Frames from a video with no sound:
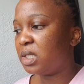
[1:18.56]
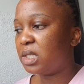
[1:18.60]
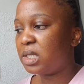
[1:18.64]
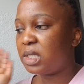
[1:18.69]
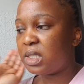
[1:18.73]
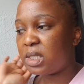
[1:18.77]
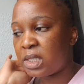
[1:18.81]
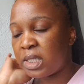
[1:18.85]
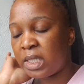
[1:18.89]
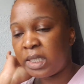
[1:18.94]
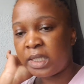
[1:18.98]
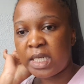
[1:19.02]

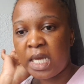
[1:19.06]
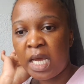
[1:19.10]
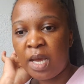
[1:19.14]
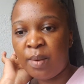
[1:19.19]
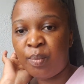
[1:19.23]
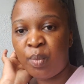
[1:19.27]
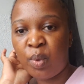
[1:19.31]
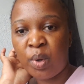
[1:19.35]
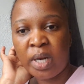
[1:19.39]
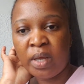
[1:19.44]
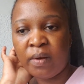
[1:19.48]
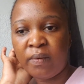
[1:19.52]
set
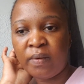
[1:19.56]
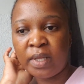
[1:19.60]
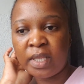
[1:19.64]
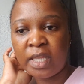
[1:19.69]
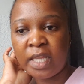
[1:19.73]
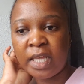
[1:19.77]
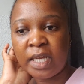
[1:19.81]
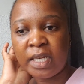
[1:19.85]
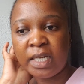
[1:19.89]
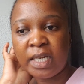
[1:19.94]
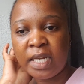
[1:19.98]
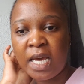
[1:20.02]
up whatever
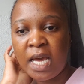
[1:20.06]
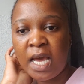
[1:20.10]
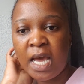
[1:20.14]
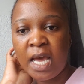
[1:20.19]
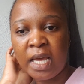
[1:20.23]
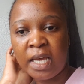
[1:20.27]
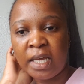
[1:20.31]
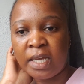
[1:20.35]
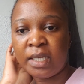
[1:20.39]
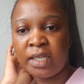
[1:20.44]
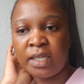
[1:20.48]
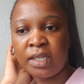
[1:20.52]
that
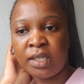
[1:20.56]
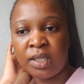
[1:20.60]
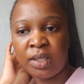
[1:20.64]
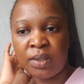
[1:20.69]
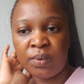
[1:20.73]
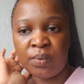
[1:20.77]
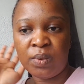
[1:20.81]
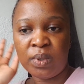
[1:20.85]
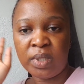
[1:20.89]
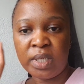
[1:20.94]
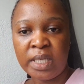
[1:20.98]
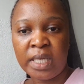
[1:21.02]
I
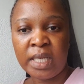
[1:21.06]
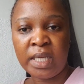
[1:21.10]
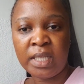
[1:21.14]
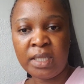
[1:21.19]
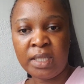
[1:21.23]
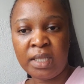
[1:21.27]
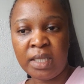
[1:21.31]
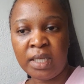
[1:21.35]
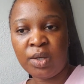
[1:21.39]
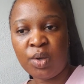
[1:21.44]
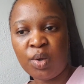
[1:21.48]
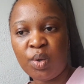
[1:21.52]
will
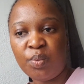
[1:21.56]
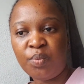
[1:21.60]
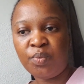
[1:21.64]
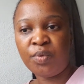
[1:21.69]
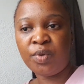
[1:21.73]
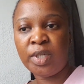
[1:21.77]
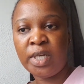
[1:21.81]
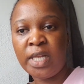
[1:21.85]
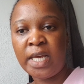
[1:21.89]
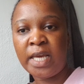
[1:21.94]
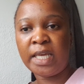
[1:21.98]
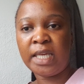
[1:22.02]
get there.
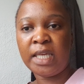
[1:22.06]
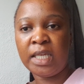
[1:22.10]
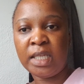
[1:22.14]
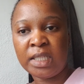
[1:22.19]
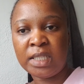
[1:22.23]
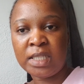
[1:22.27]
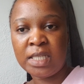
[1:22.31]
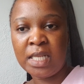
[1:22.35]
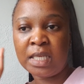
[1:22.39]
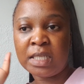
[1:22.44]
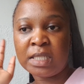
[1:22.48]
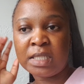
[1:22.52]
Hopefully I
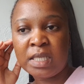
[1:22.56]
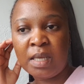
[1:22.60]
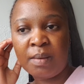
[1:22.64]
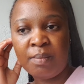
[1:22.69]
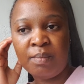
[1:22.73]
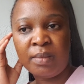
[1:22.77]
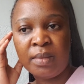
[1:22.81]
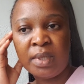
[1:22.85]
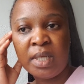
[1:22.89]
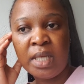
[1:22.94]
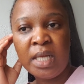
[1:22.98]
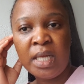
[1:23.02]
get like
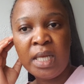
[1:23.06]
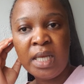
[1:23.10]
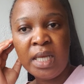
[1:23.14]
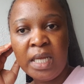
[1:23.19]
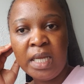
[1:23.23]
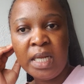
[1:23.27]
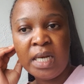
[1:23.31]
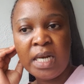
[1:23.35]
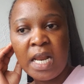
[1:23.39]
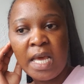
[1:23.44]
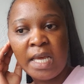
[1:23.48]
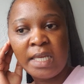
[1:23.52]
some
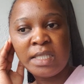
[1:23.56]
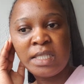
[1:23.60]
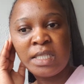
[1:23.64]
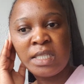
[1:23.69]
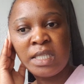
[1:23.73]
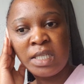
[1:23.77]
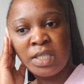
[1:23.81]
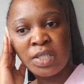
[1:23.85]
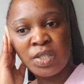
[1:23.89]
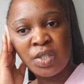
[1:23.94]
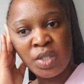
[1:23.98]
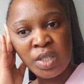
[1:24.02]
nice
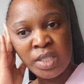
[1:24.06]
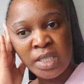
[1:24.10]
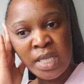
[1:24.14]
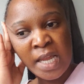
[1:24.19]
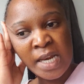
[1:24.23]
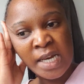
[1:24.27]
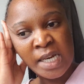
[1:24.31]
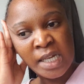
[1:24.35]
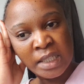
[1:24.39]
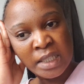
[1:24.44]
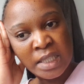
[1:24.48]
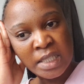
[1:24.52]
things because I
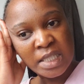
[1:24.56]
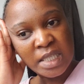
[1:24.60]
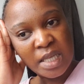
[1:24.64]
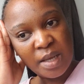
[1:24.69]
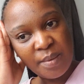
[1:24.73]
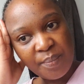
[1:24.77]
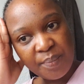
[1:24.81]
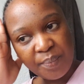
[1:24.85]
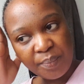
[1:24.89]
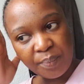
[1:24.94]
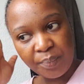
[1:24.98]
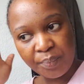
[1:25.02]
need
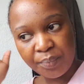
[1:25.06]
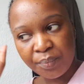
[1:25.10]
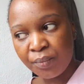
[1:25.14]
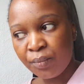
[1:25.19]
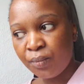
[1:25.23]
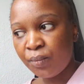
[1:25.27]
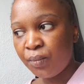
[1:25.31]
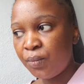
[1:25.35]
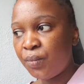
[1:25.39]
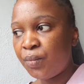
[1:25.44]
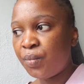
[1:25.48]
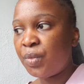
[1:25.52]
some
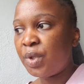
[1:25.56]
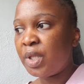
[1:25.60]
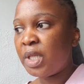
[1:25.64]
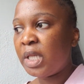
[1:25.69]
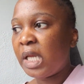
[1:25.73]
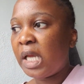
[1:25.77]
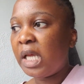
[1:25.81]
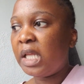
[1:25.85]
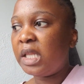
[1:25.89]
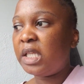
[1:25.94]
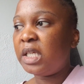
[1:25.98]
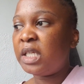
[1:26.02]

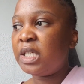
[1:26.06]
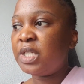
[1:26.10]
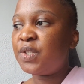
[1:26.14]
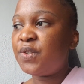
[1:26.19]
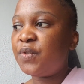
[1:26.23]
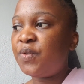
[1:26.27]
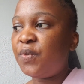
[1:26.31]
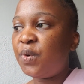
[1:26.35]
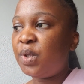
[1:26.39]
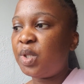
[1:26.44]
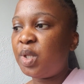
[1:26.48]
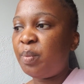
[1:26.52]
things
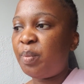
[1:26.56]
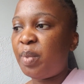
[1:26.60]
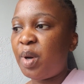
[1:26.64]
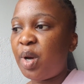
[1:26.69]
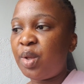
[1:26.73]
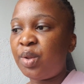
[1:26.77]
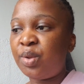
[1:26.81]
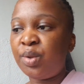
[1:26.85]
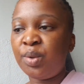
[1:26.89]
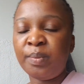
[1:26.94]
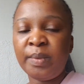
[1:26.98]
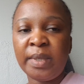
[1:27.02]
for the
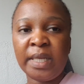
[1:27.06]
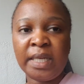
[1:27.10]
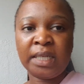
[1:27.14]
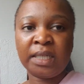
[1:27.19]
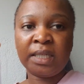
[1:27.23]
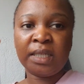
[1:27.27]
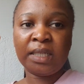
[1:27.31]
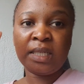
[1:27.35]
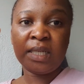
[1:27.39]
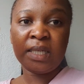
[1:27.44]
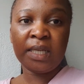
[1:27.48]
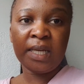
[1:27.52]
bathroom.
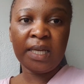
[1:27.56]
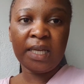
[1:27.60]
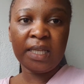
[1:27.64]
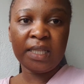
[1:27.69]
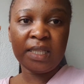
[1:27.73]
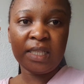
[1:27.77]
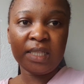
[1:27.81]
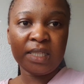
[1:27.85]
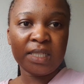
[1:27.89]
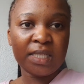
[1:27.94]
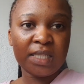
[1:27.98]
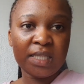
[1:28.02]
Like,
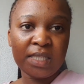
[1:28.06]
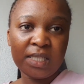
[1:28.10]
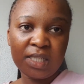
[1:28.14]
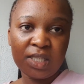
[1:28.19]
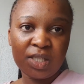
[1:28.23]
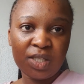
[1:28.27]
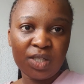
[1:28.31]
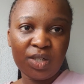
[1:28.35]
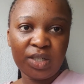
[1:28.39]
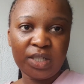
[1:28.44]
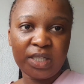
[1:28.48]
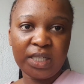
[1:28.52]
this
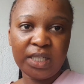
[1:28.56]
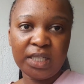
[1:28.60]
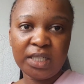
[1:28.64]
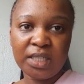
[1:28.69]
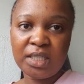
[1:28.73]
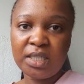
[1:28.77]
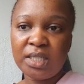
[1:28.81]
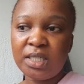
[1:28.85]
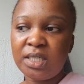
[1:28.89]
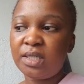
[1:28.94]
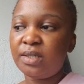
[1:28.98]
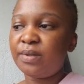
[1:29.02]
is not
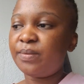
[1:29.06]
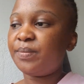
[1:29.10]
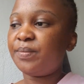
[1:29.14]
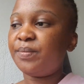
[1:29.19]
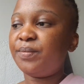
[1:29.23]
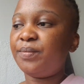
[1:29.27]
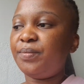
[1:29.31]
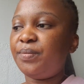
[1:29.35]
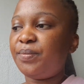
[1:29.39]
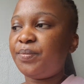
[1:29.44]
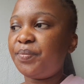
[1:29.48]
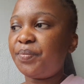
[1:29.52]
it.
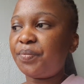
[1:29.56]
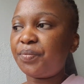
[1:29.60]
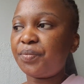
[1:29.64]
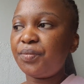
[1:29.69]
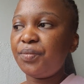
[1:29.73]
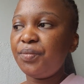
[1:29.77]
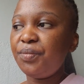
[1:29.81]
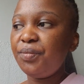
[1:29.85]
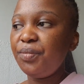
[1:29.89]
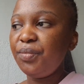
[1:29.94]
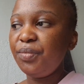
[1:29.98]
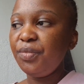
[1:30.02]

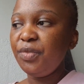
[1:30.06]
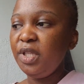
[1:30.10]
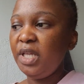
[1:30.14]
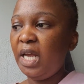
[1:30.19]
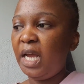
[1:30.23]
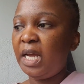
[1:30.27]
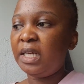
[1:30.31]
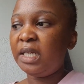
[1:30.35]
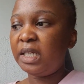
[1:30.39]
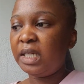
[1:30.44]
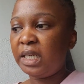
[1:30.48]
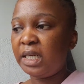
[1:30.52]

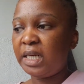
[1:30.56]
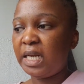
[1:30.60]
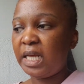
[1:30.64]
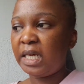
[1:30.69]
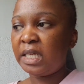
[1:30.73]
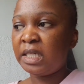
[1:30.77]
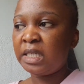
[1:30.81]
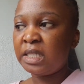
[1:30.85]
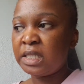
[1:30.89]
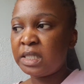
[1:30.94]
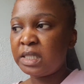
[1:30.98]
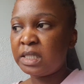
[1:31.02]
I need a
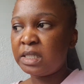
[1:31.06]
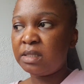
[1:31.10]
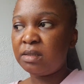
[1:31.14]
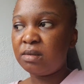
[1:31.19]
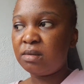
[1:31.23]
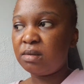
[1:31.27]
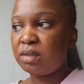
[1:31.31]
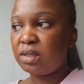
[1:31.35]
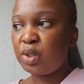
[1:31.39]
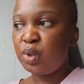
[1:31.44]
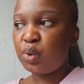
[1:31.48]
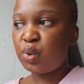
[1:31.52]

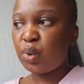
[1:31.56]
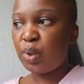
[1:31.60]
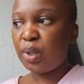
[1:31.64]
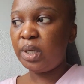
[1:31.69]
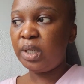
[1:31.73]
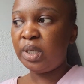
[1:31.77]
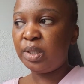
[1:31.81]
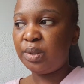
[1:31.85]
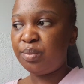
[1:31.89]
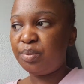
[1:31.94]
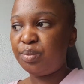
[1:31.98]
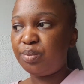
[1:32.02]
nice
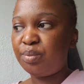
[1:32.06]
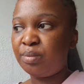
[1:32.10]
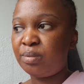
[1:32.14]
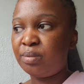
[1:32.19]
toilet